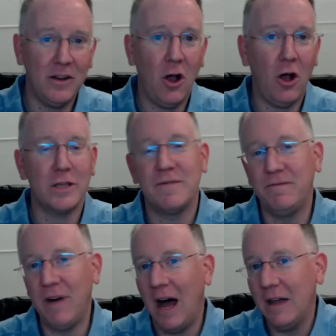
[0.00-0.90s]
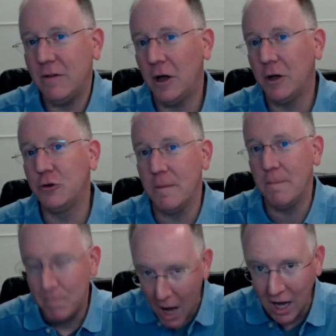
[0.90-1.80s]
costs
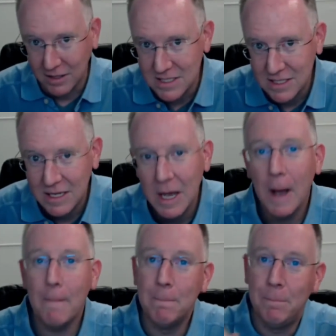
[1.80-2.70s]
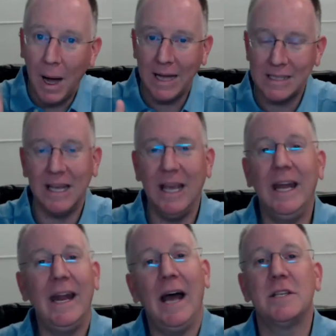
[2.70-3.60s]
500 bucks, but
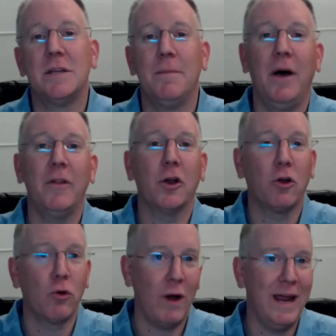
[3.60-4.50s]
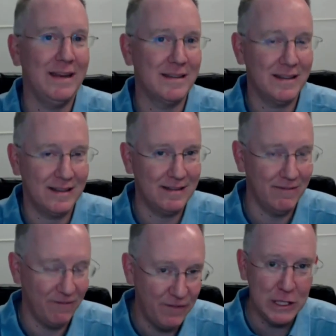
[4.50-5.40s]
it has some other great
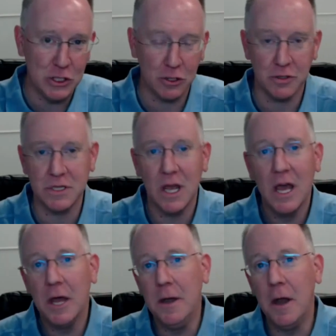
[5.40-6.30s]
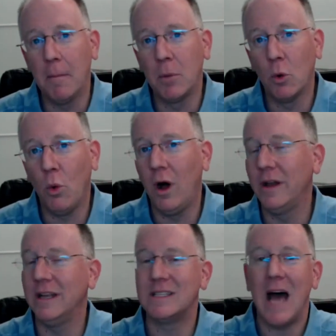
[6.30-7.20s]
features. Number
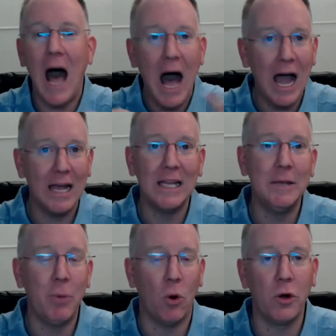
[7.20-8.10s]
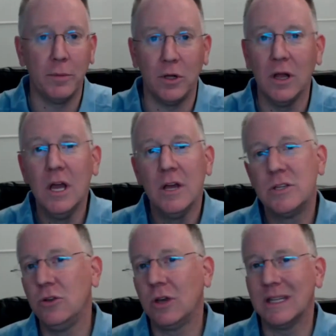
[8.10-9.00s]
one, it's highly portable,
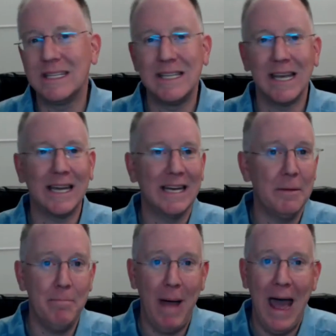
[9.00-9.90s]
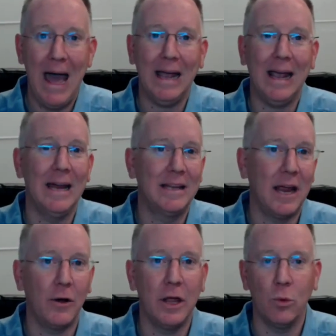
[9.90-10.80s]
so you can stick it in a bag and
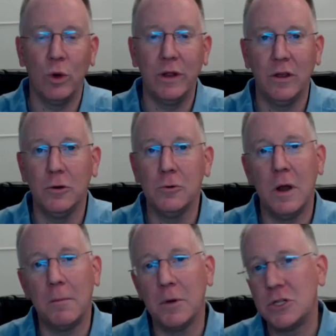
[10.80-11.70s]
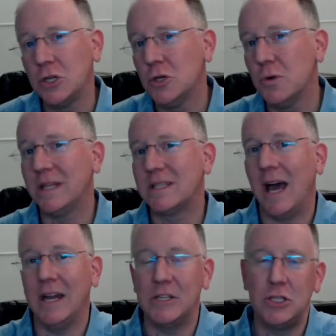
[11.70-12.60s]
carry it with you. Number two, it's
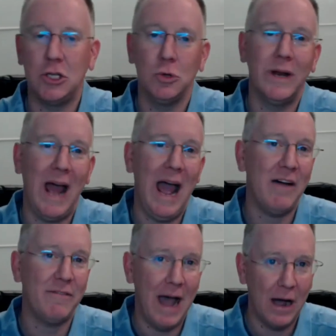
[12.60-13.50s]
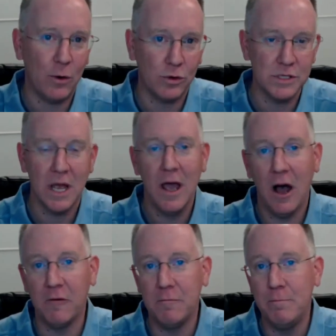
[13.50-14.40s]
got two and a half hours
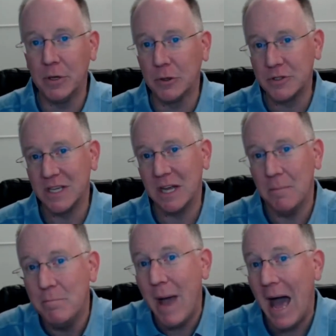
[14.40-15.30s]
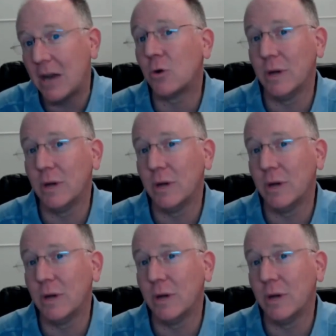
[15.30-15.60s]
of built in battery